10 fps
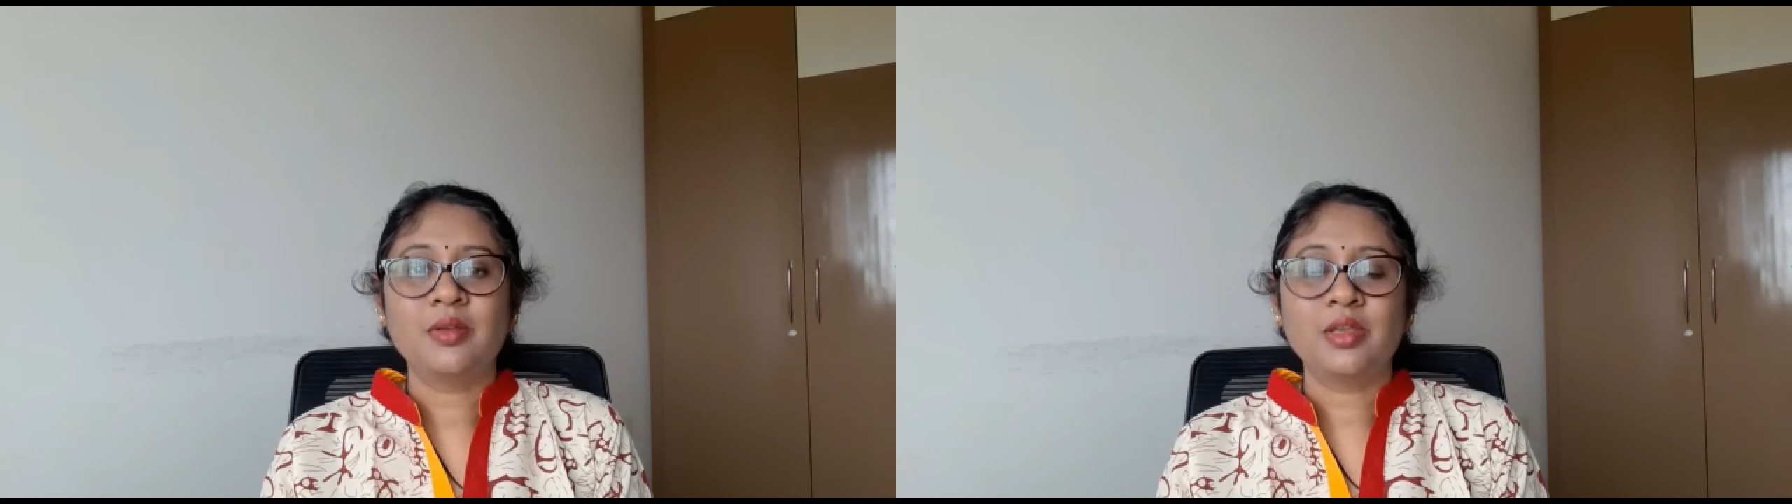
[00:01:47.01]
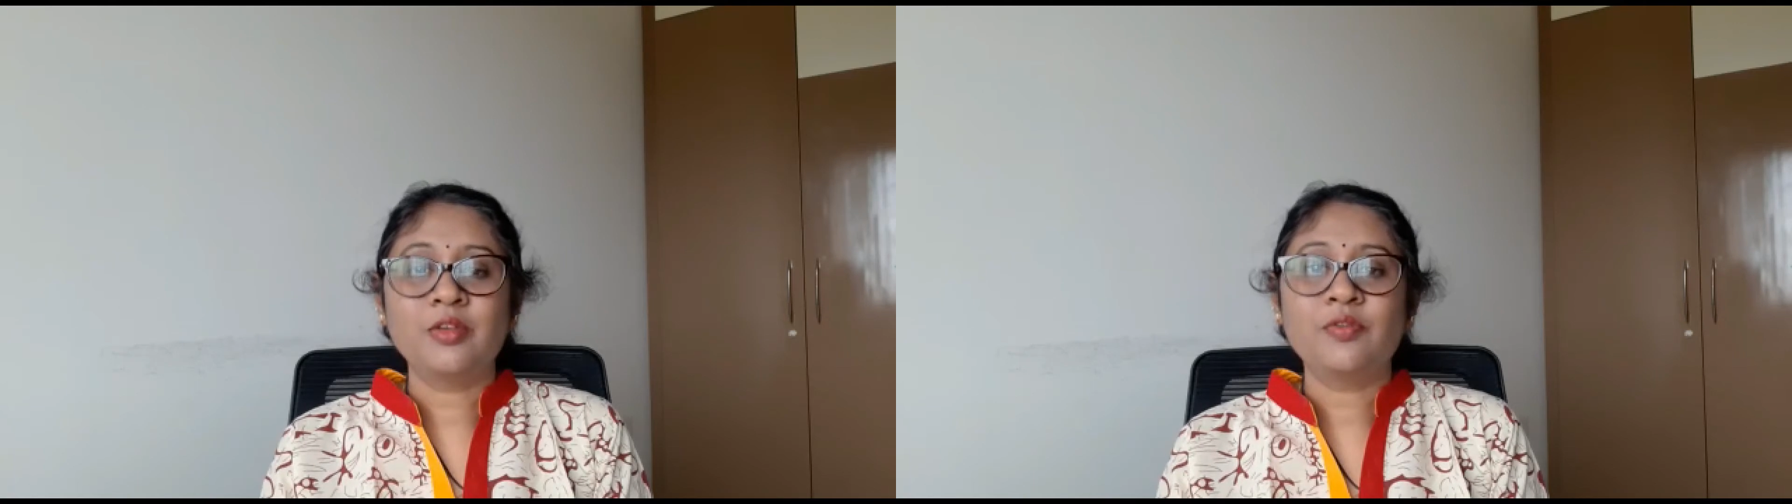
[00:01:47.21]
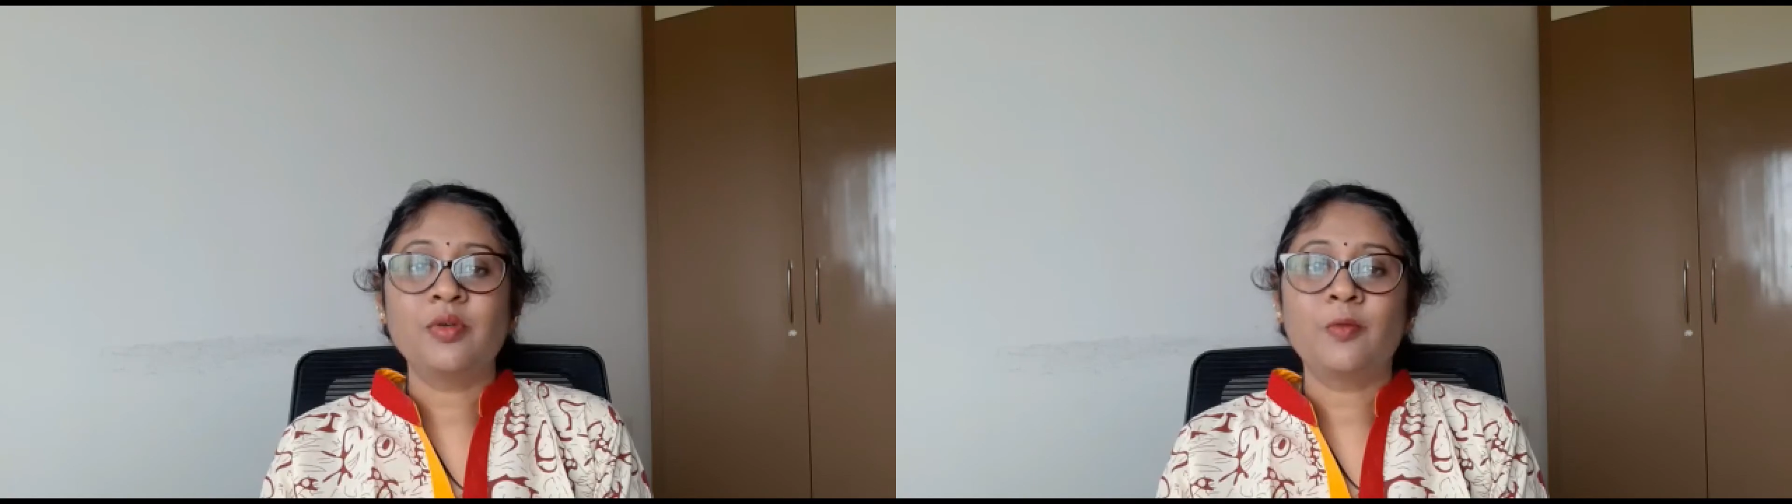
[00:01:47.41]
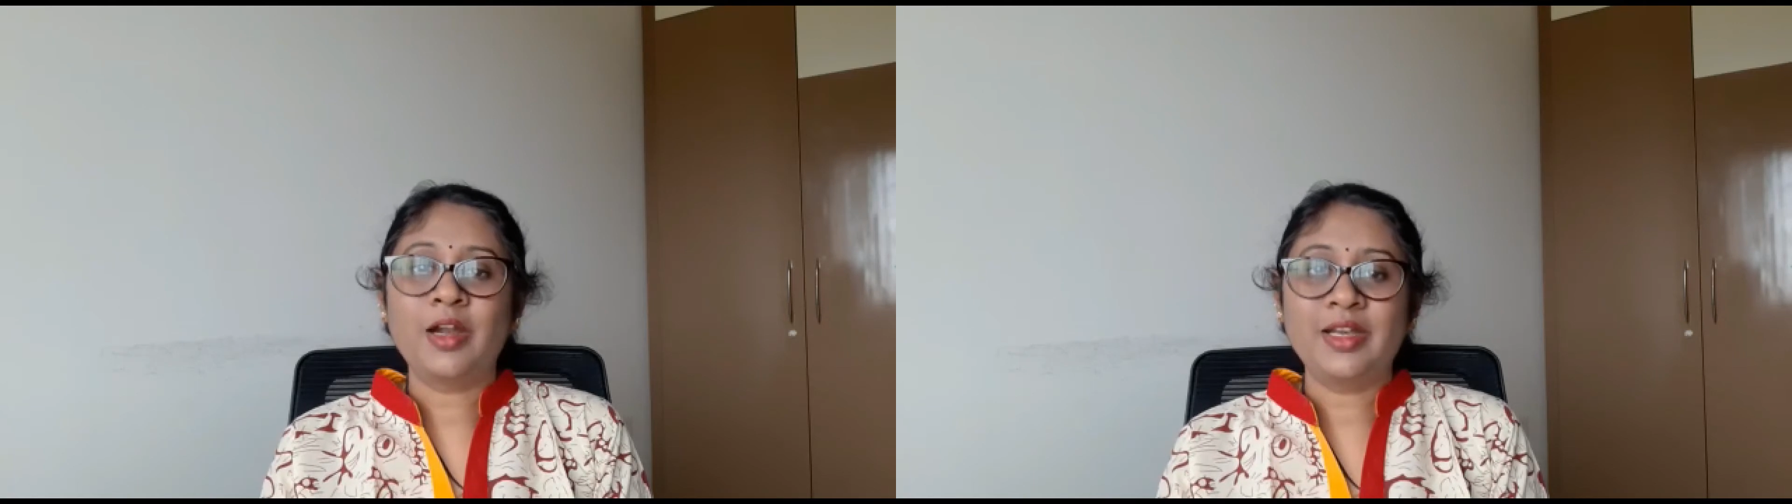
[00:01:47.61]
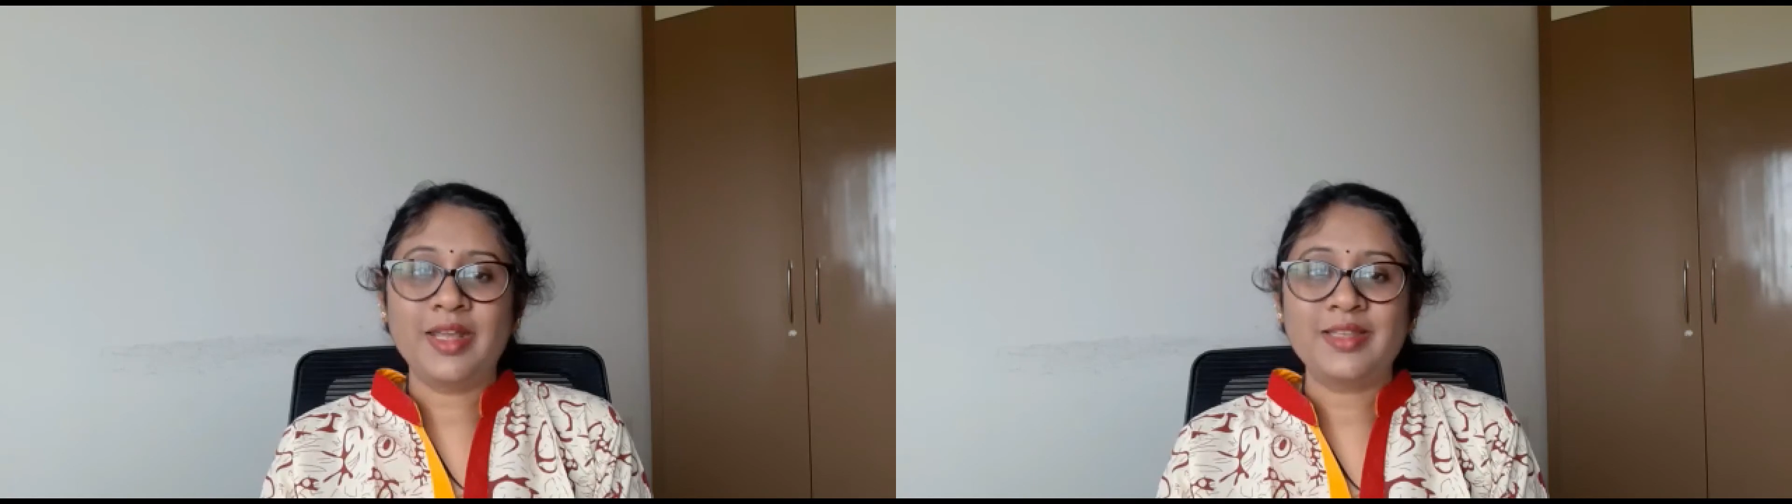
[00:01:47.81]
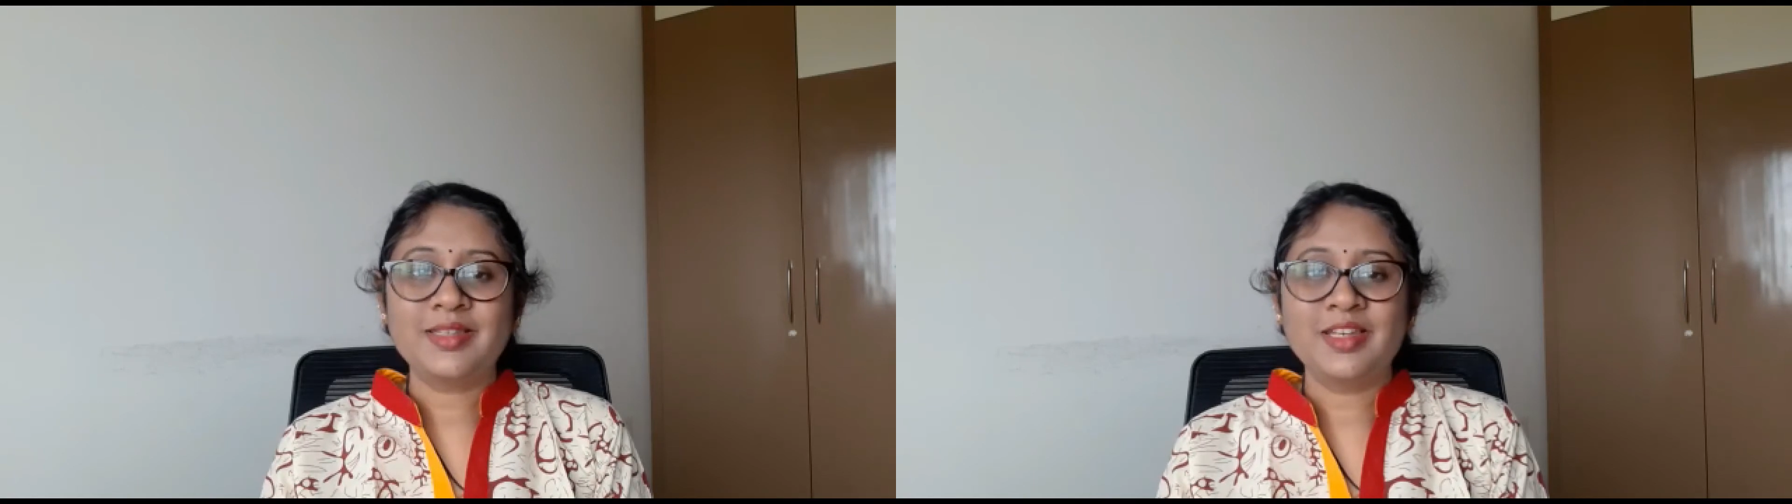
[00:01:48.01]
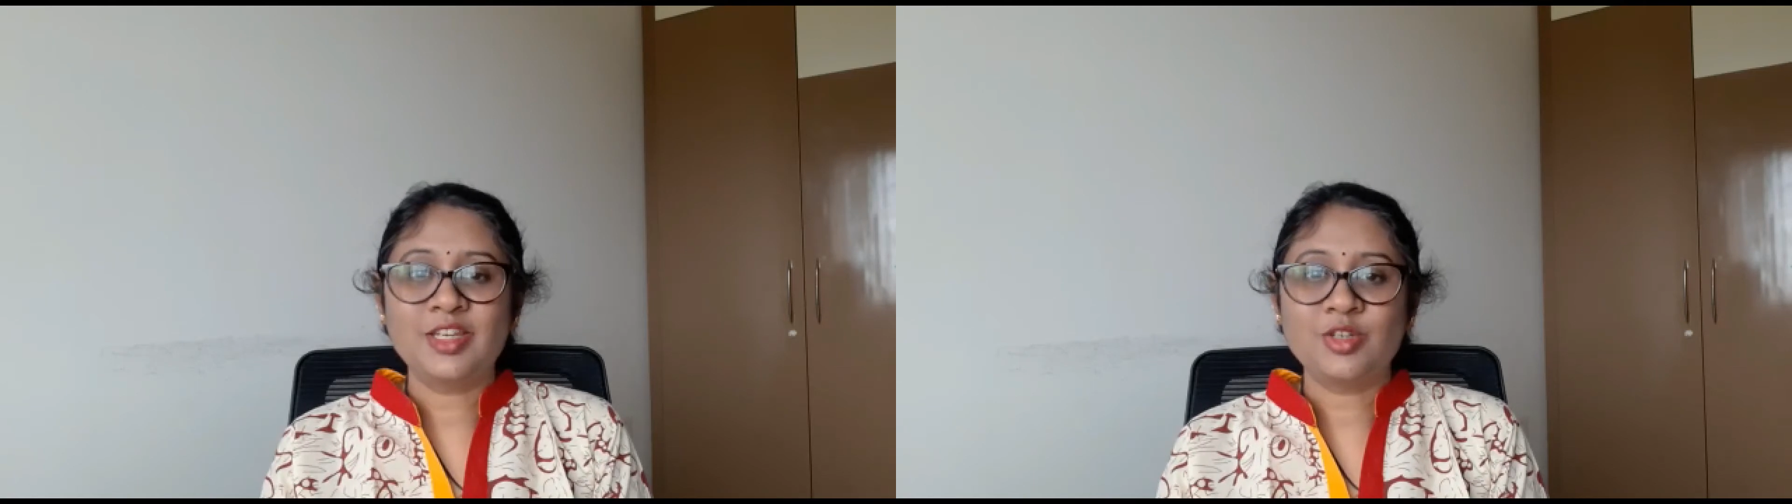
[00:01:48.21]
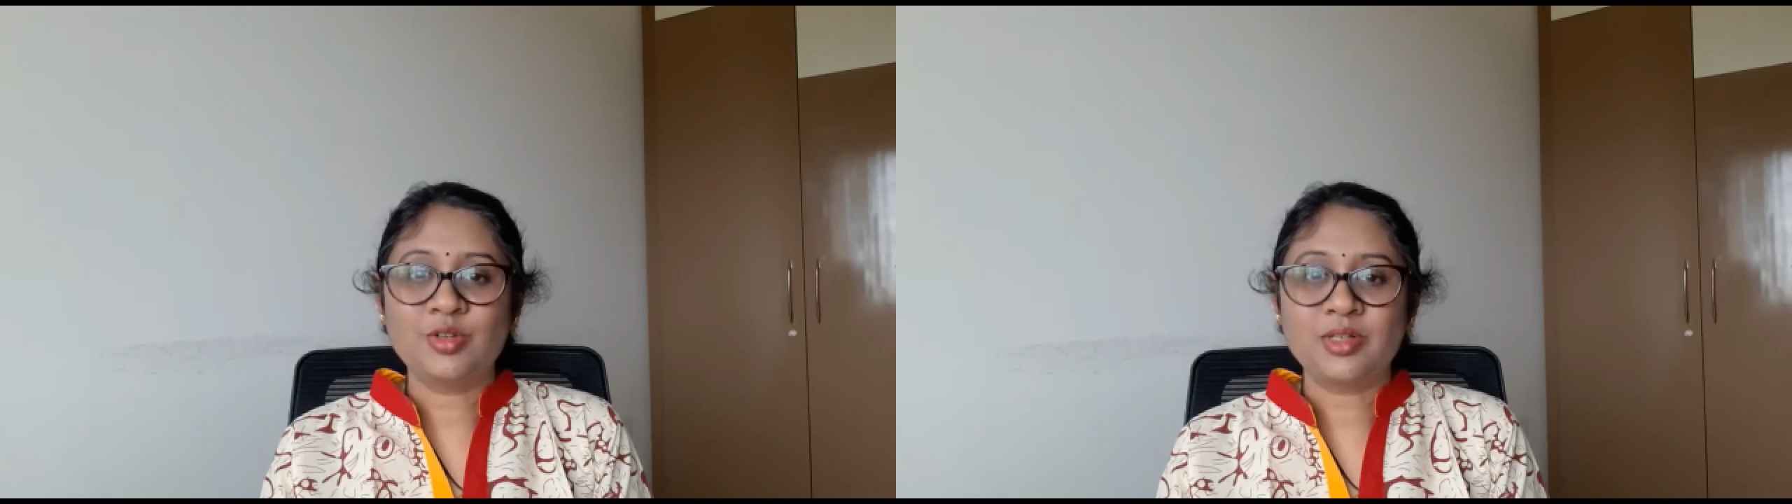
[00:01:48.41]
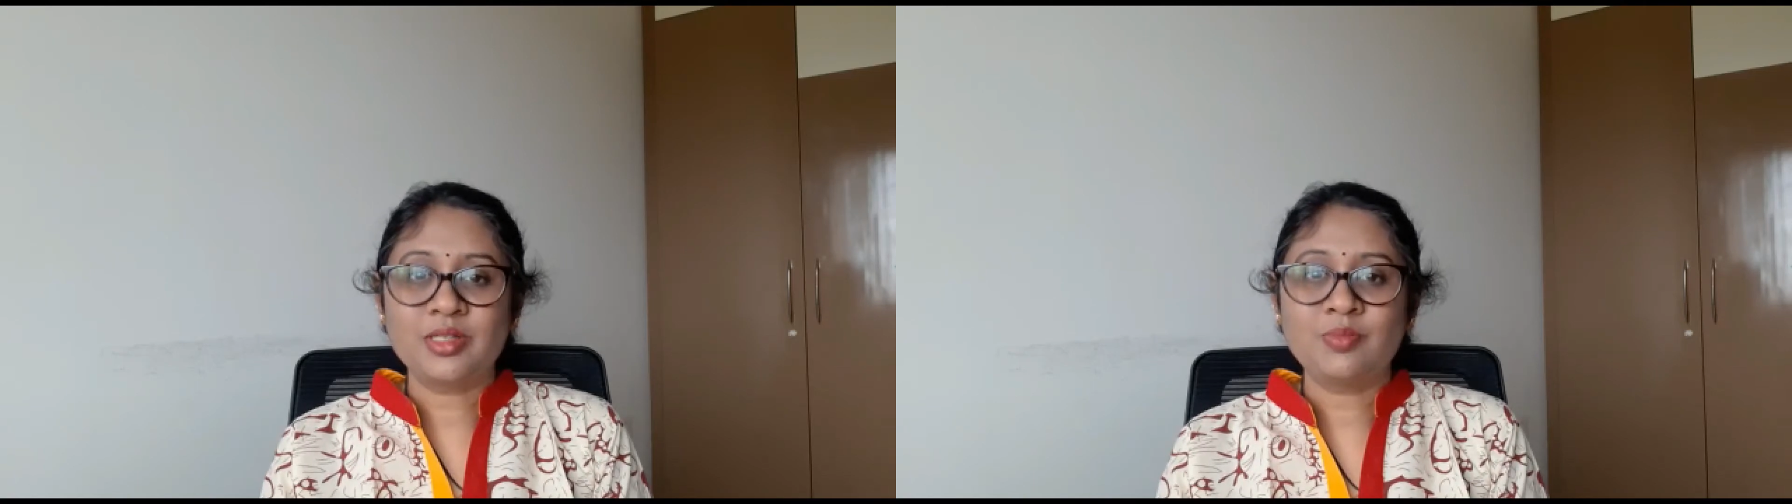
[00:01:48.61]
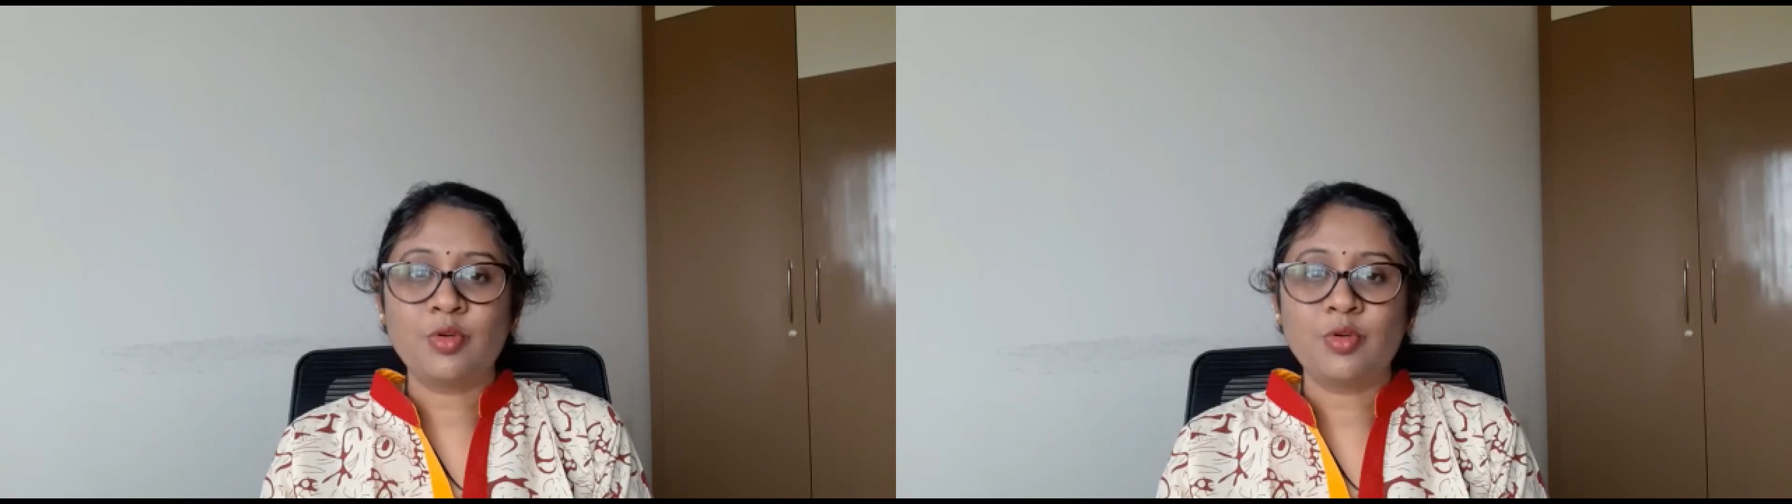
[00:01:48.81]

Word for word: if one takes an insurance